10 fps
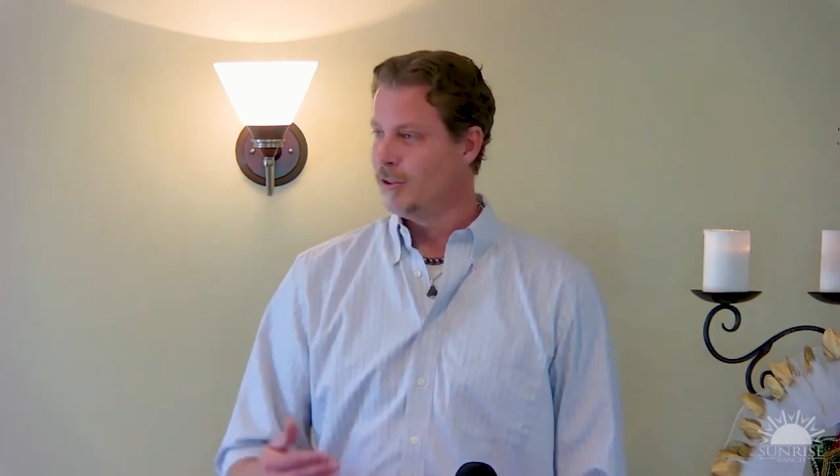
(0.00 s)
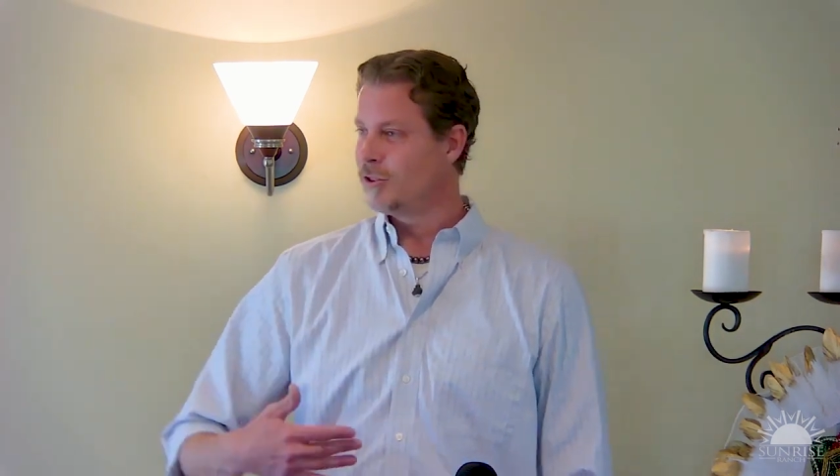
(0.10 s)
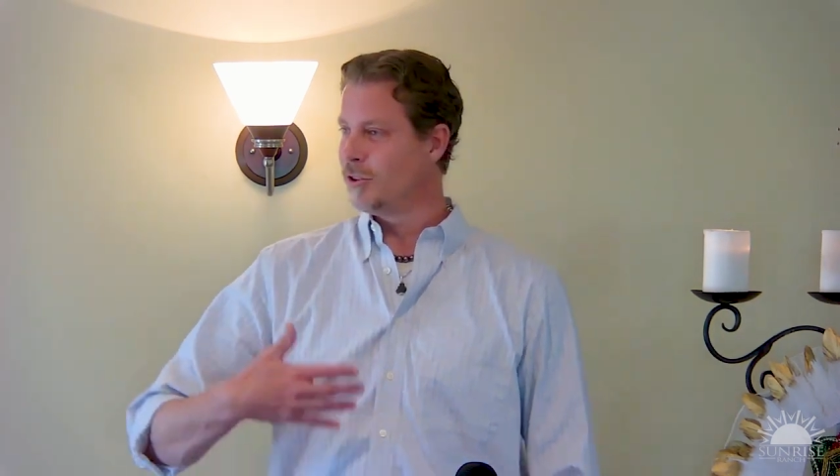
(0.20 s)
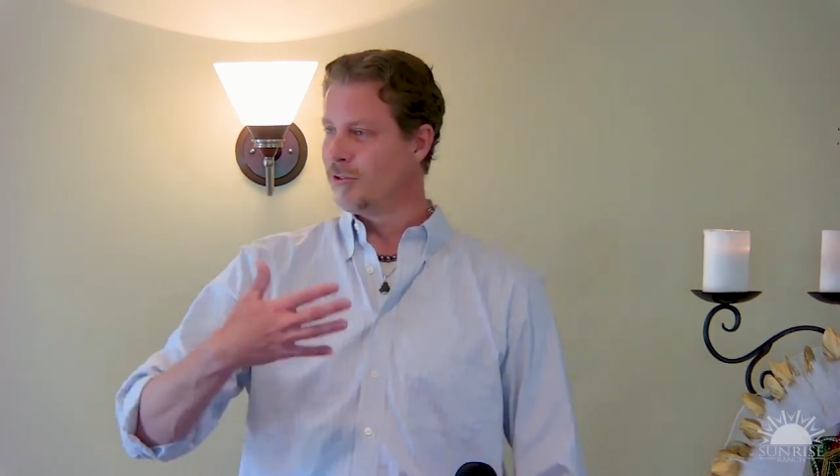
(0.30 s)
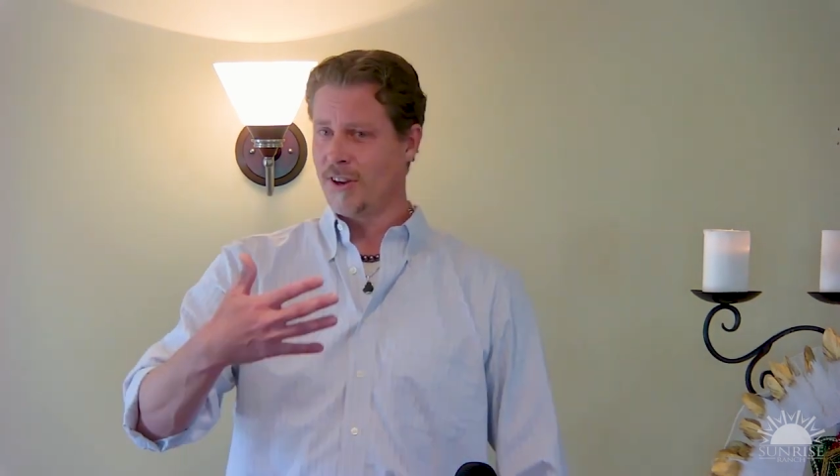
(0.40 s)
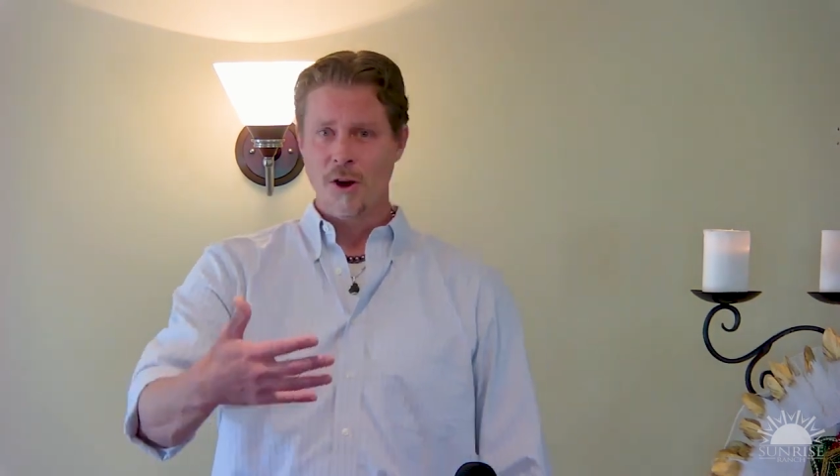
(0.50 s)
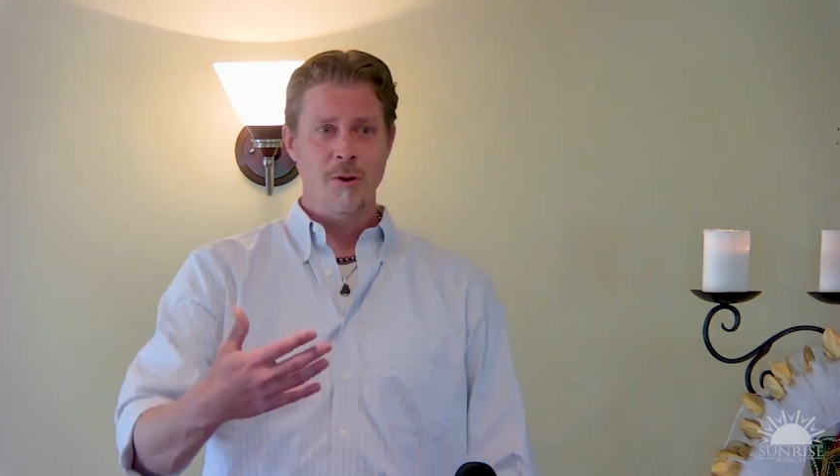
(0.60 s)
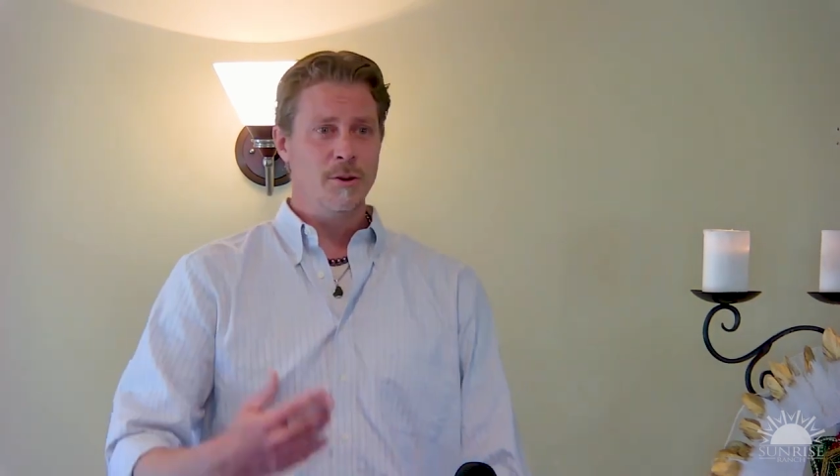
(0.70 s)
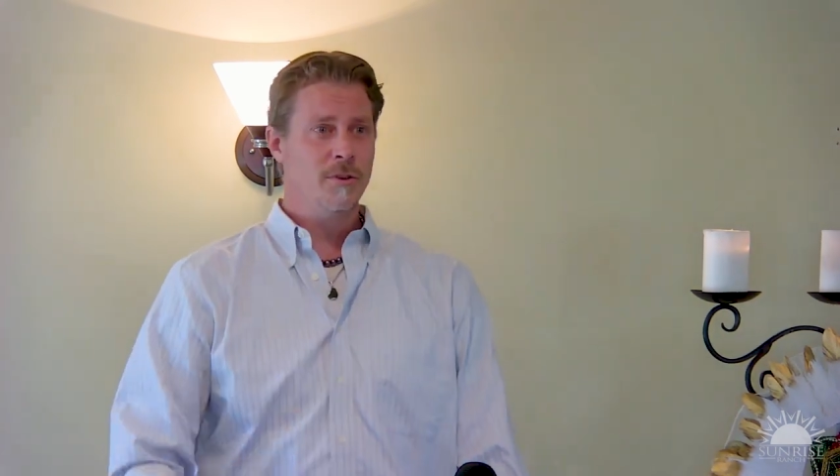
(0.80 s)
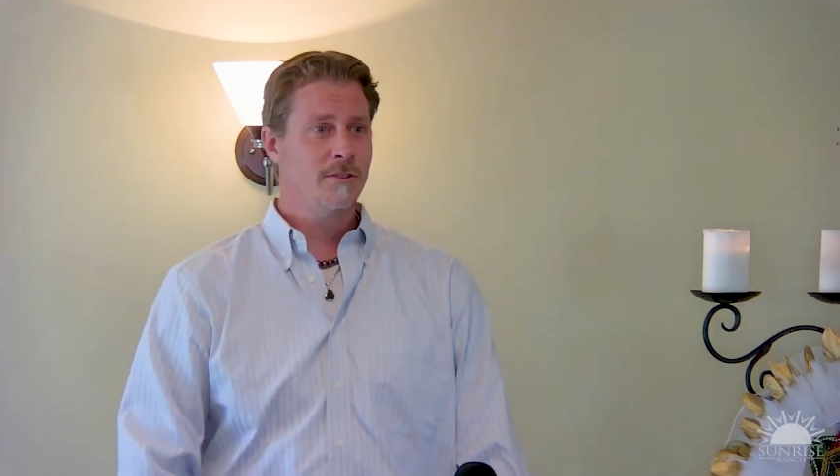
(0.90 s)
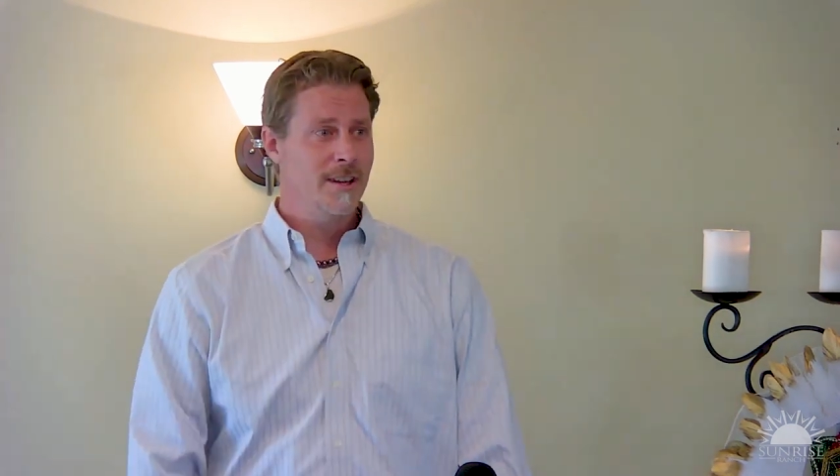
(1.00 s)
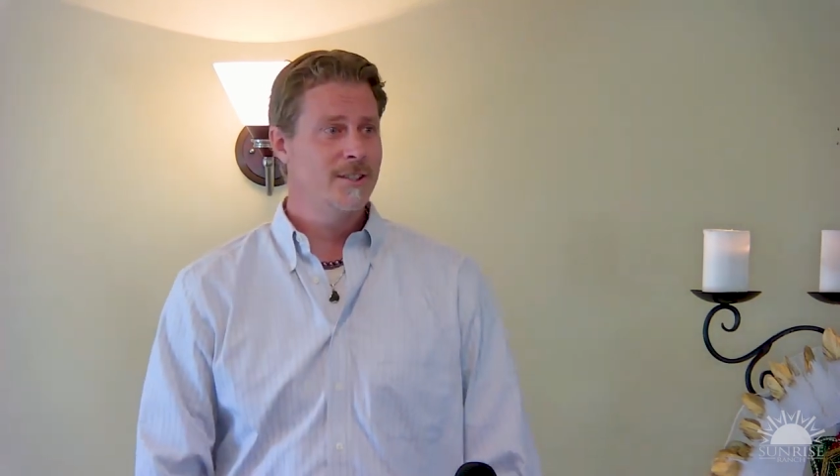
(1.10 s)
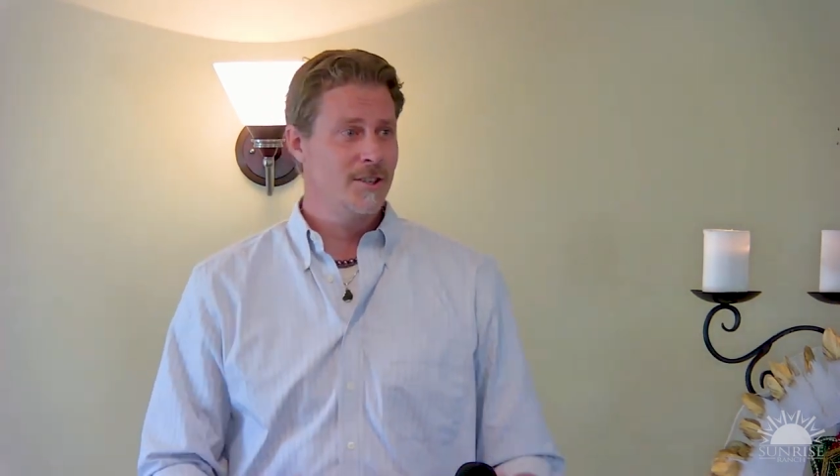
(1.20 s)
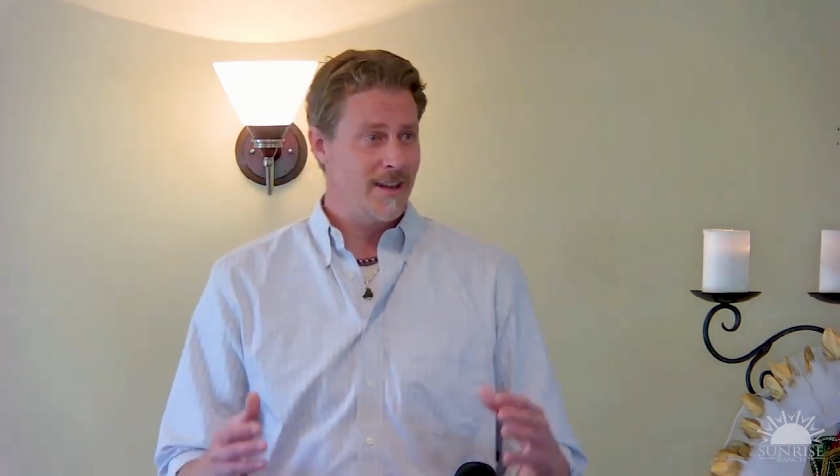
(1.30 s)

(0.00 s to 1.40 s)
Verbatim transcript: You choose to go into a religion,